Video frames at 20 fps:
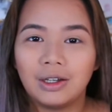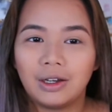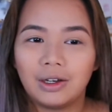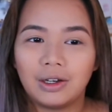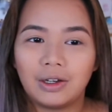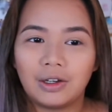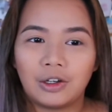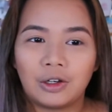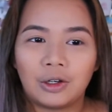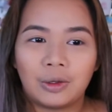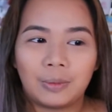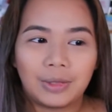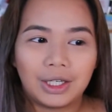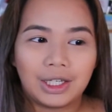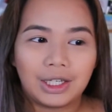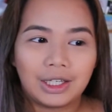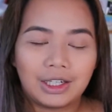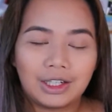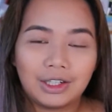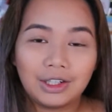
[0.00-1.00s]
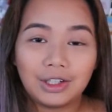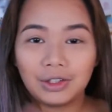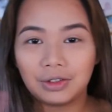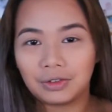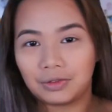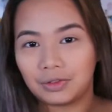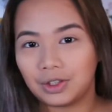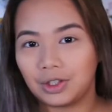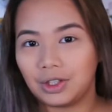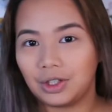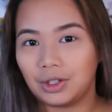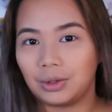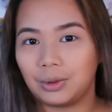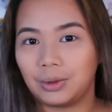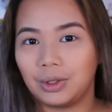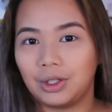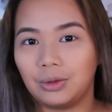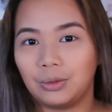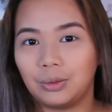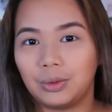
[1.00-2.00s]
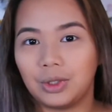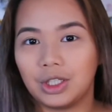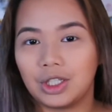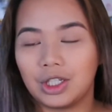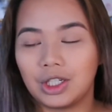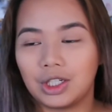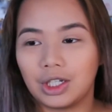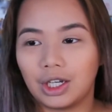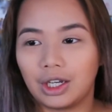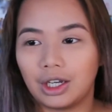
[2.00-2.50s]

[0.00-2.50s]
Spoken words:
in another video, in which